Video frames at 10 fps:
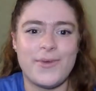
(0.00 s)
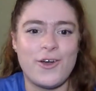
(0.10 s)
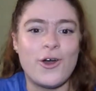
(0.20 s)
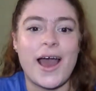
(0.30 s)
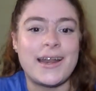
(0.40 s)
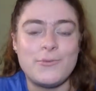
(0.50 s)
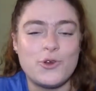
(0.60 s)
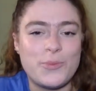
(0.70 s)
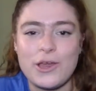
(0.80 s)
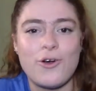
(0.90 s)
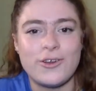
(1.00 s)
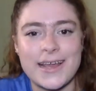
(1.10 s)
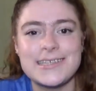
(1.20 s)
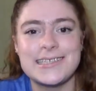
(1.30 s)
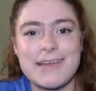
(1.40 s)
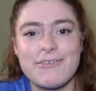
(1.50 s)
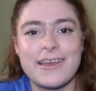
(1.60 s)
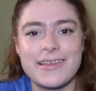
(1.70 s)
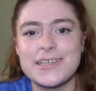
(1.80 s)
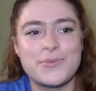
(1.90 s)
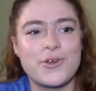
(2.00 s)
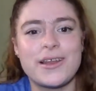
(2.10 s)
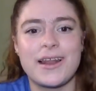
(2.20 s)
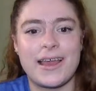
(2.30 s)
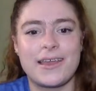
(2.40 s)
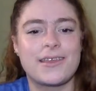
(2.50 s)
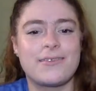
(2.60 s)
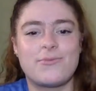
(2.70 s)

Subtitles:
would be unnecessary at this point. Like,